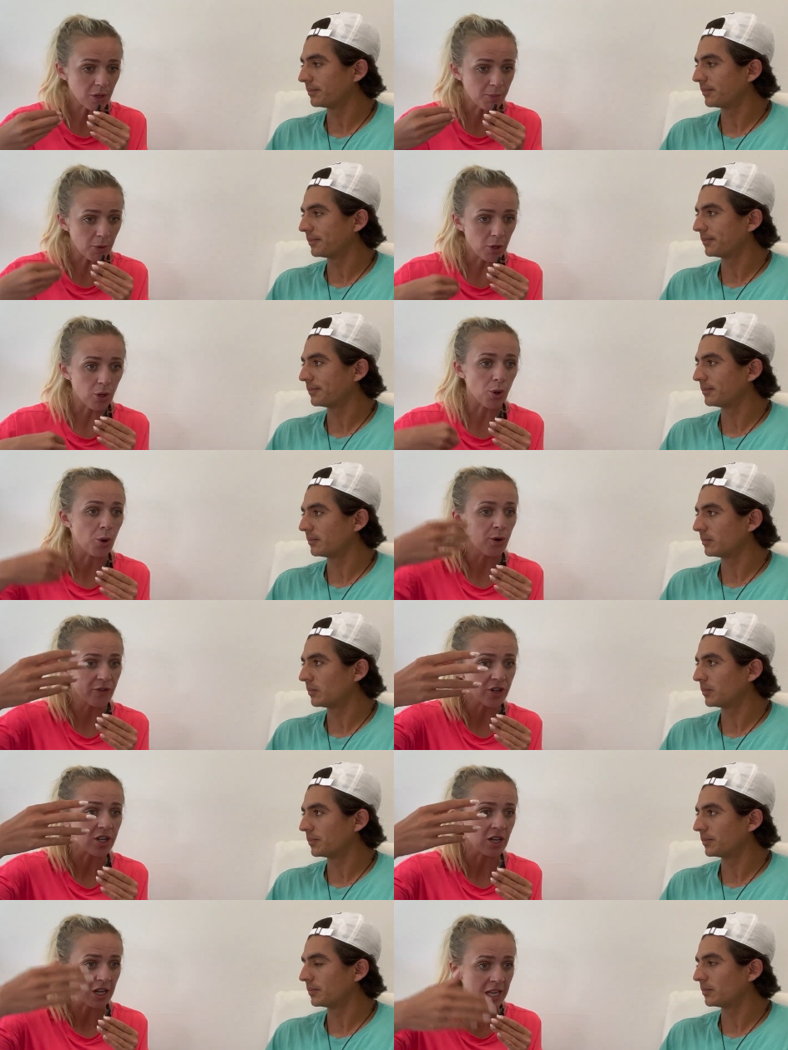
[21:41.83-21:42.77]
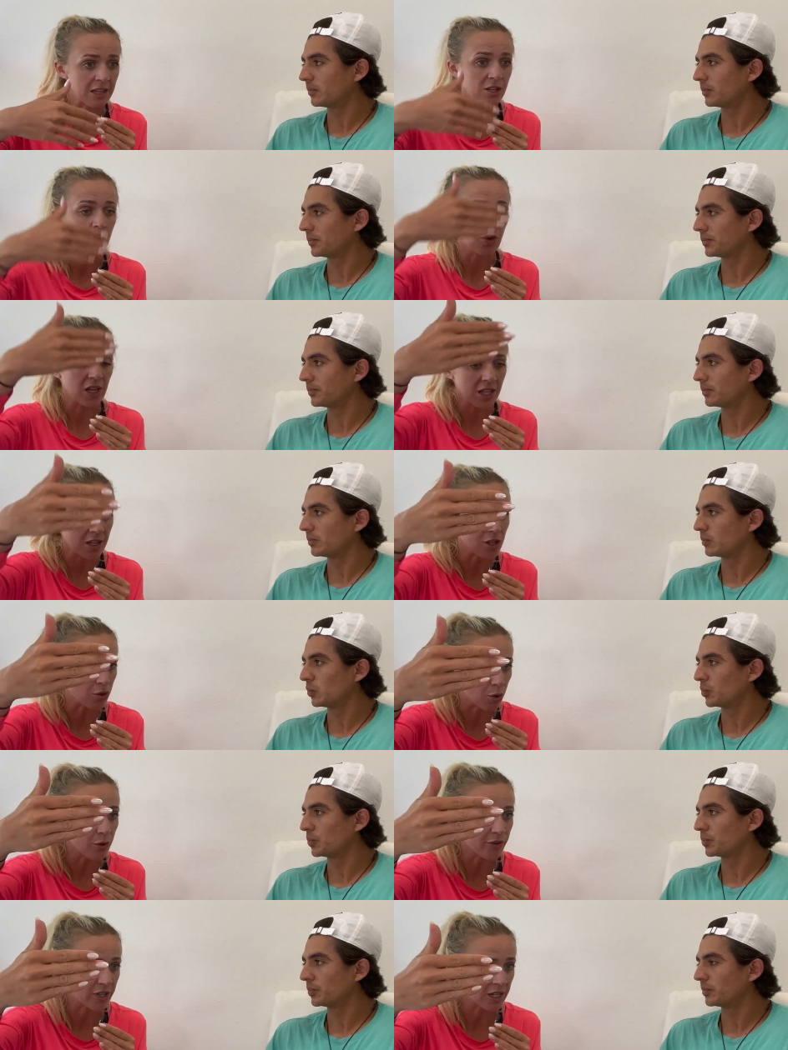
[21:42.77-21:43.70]
Speaker 1: the ball over the net, you hit it
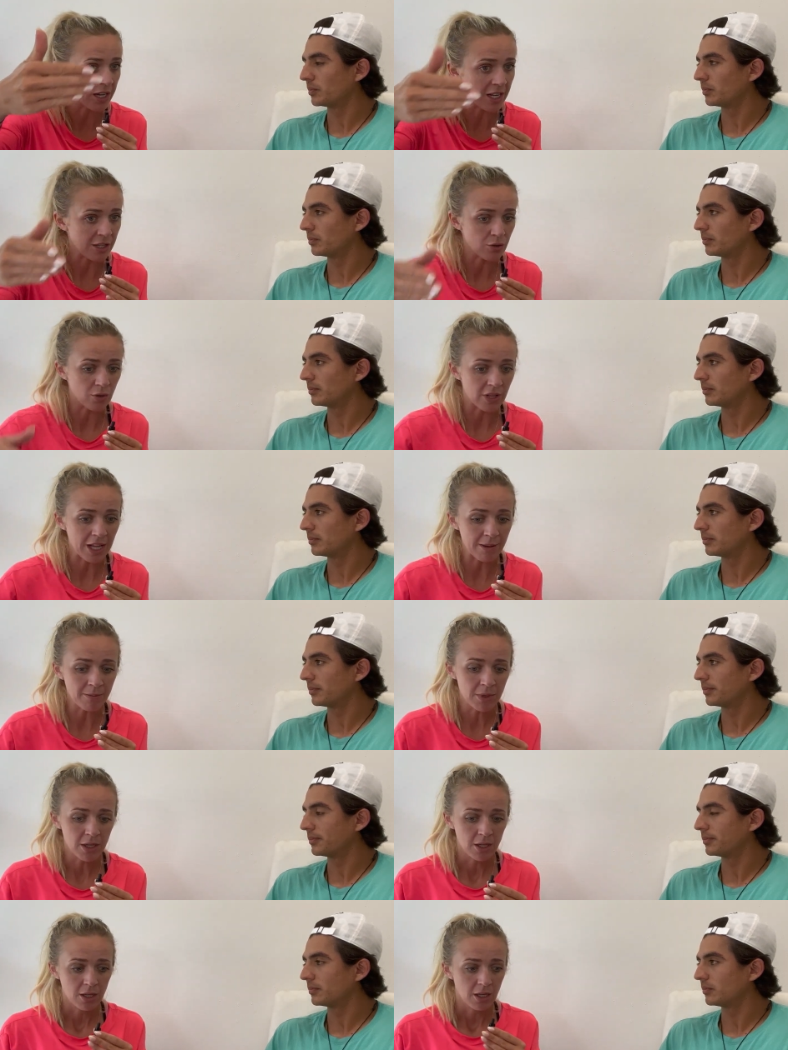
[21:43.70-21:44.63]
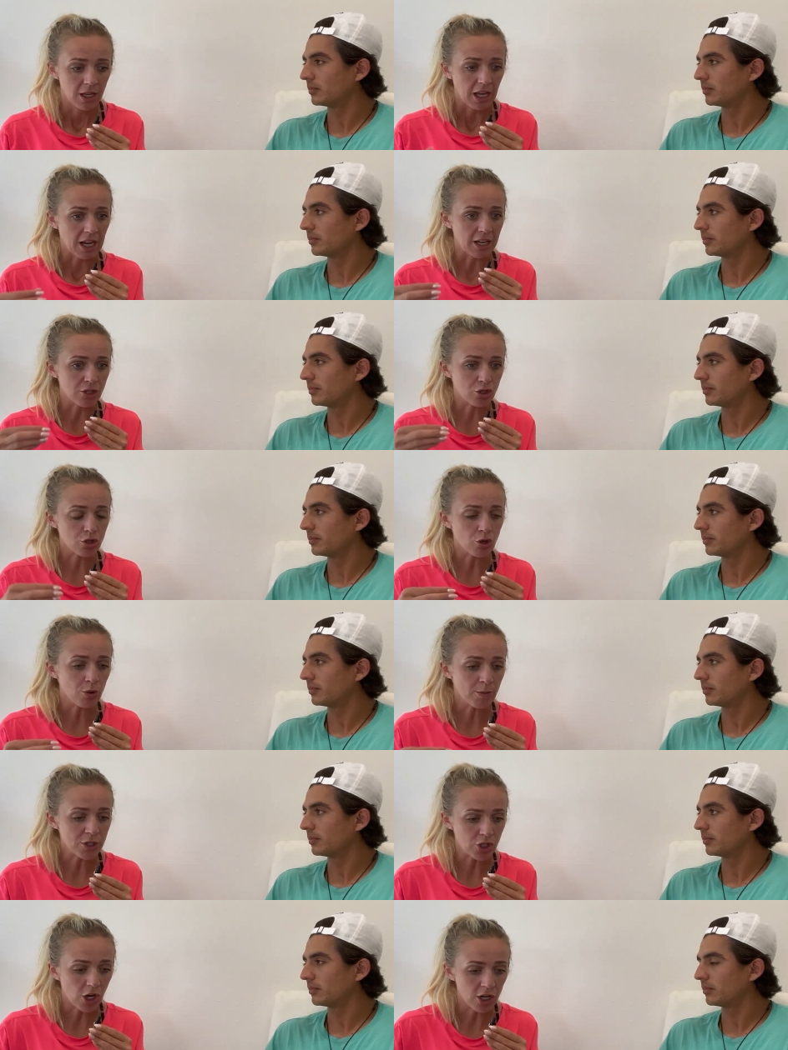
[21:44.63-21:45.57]
over the net to them, it's so
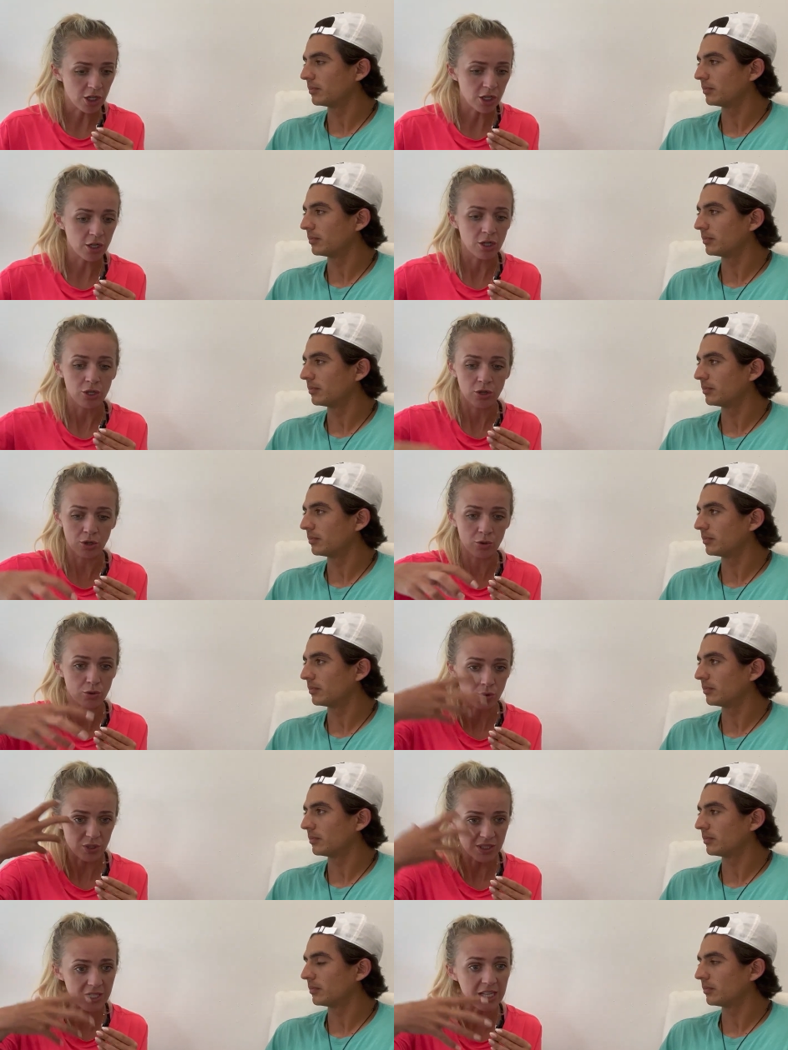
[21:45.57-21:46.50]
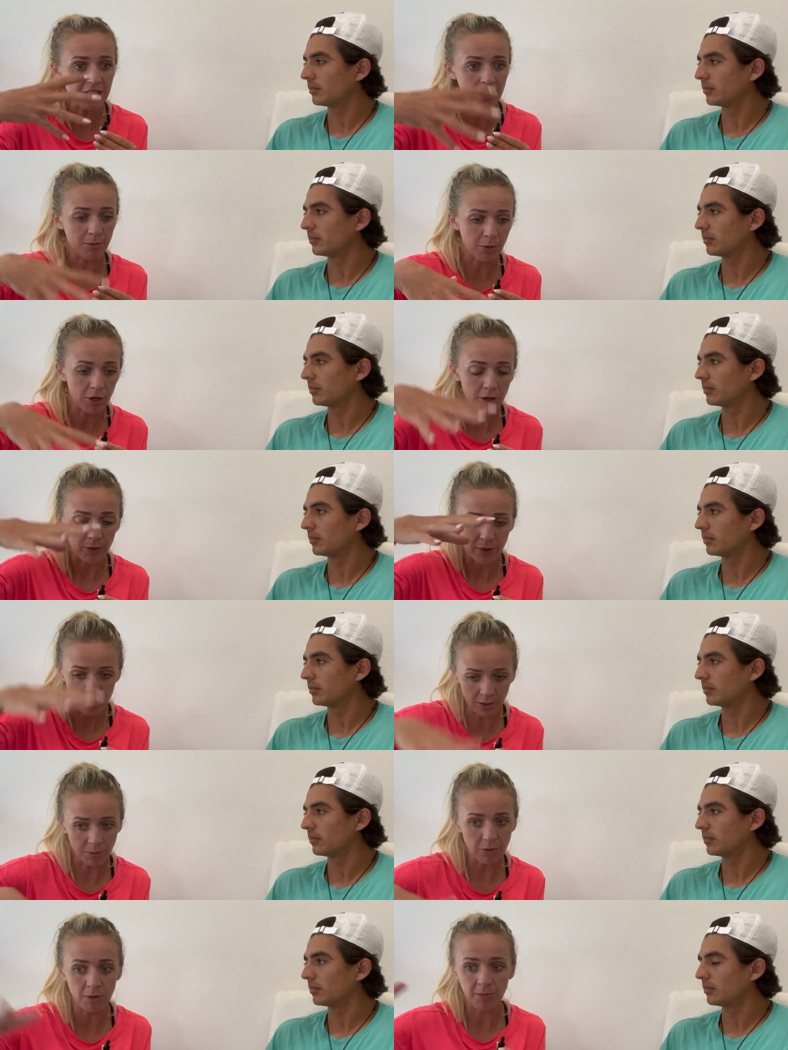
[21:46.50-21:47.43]
much harder, you know, to see the ball, where
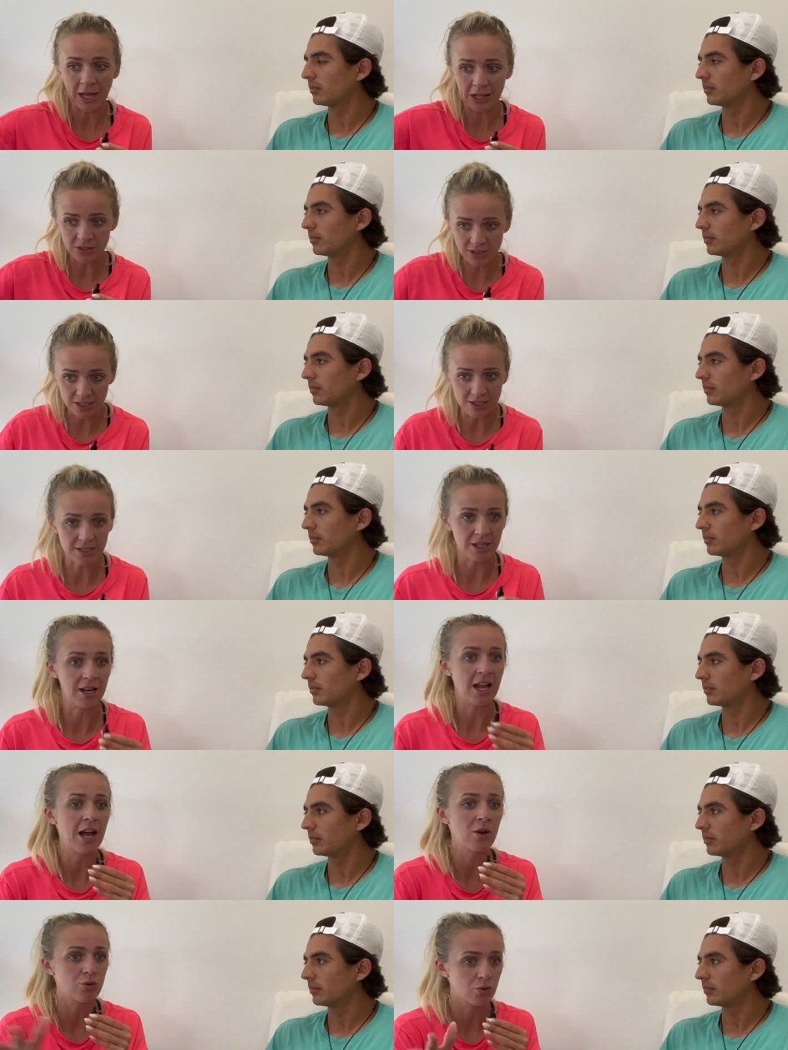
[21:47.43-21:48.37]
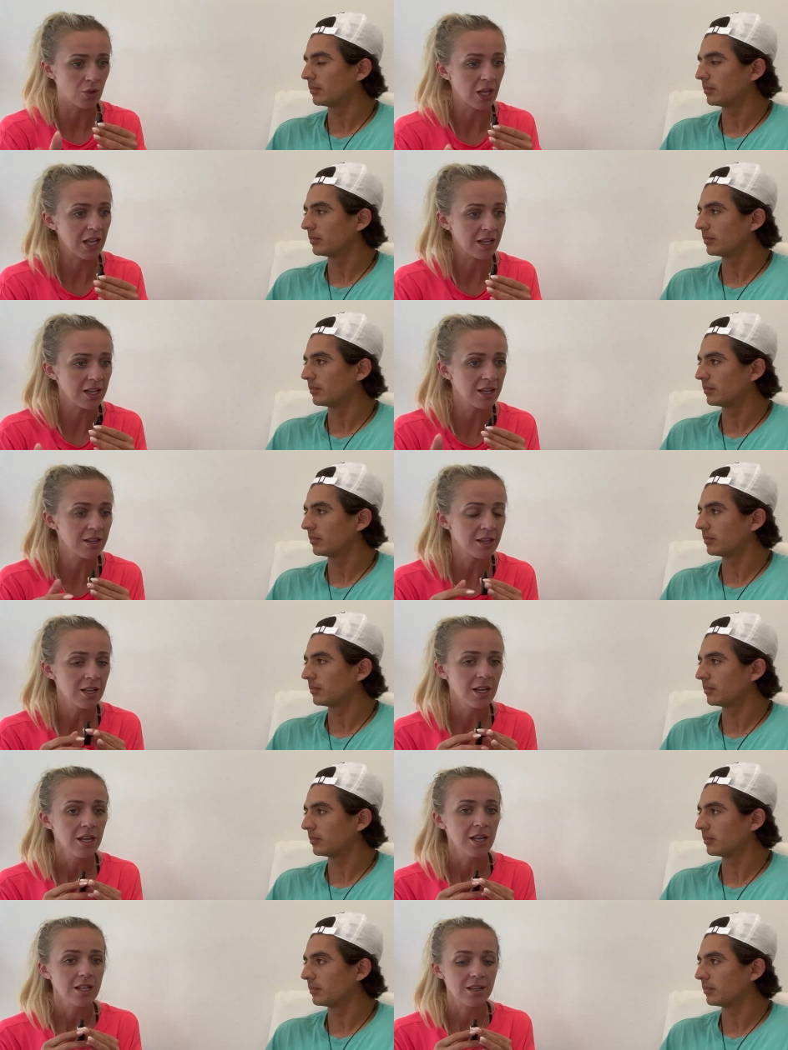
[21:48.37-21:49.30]
the ball bounces and how to hit it.
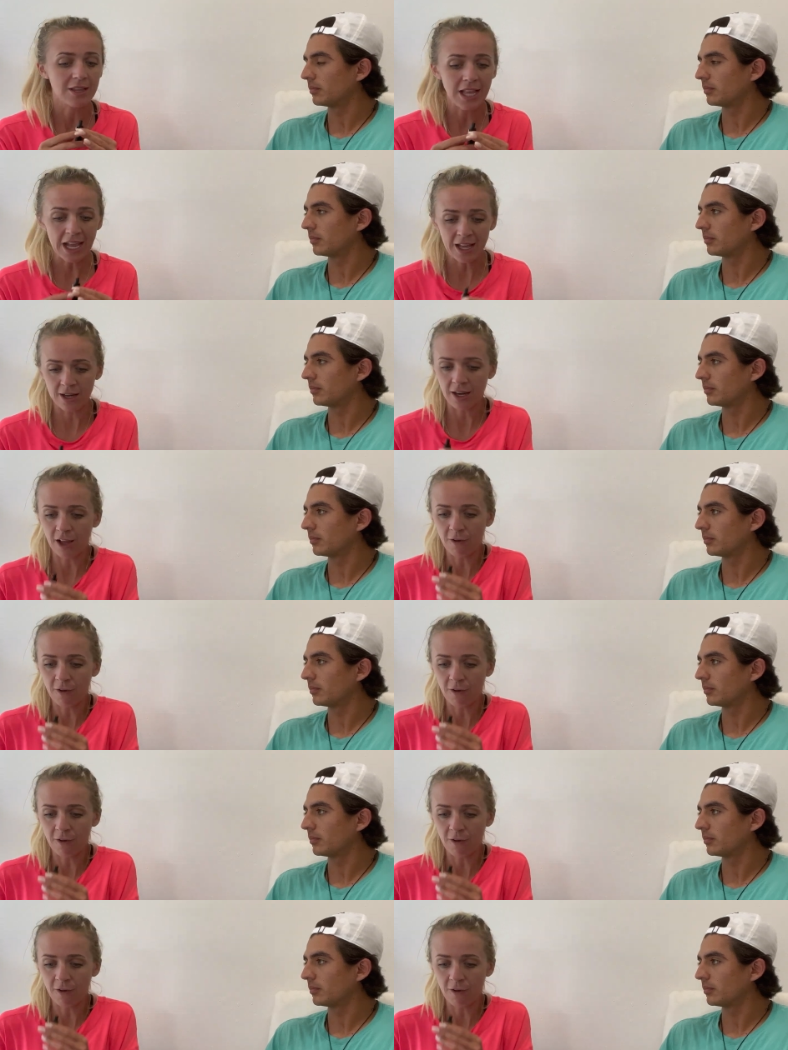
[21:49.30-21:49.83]
Then